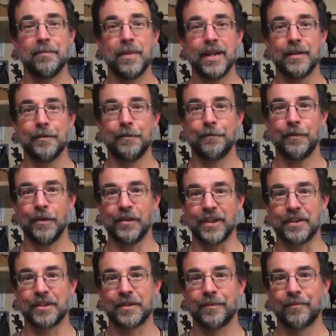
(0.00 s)
Minute for
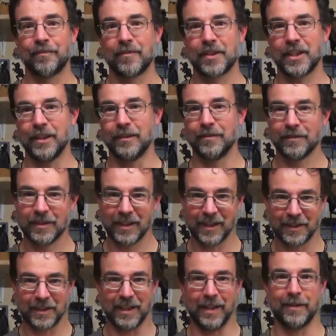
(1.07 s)
us. So
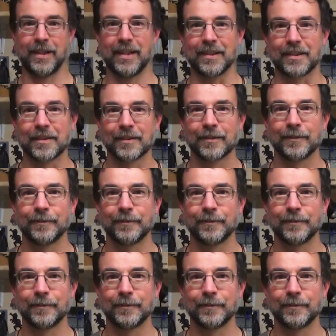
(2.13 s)
let's see how he does.